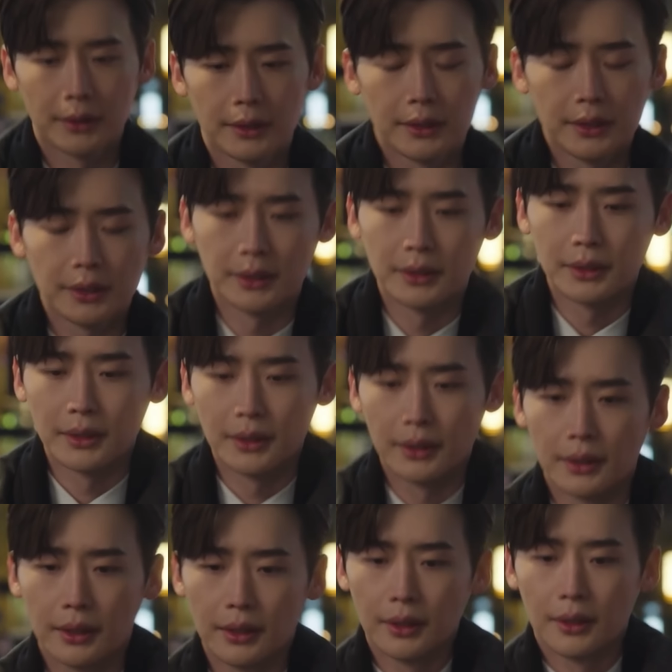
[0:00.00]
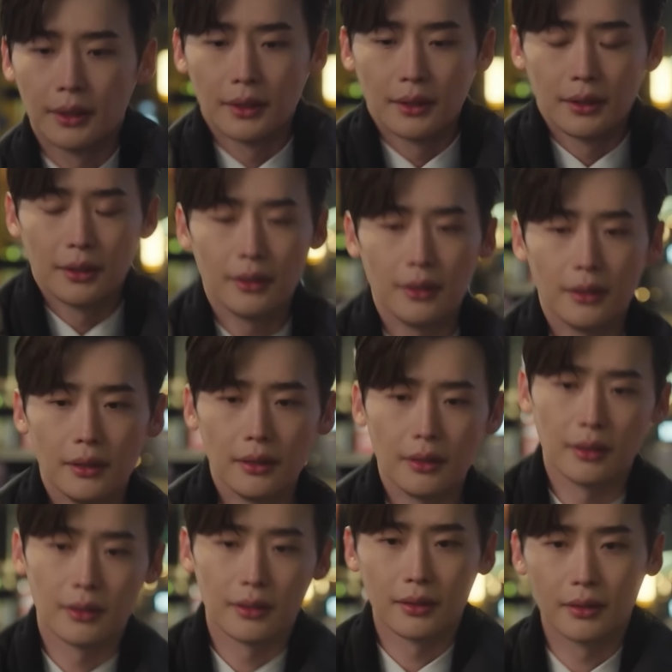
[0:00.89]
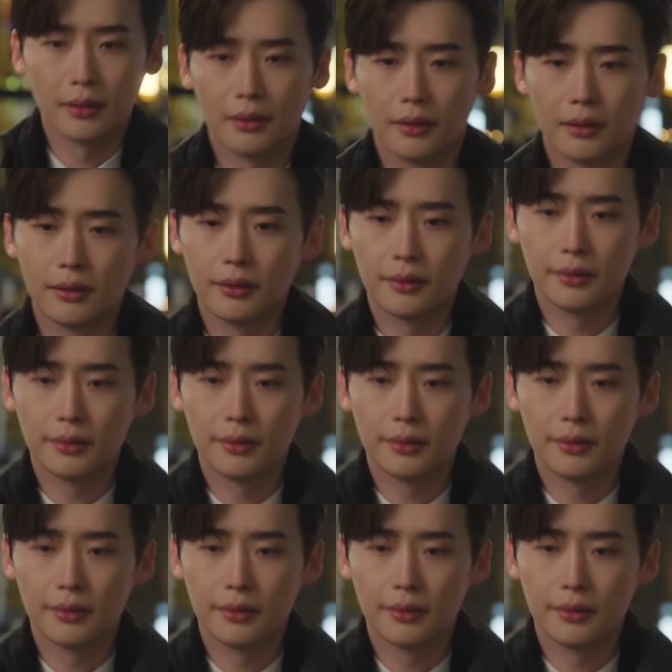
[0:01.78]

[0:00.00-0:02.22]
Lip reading: Ahn Joo-hyung suddenly understood.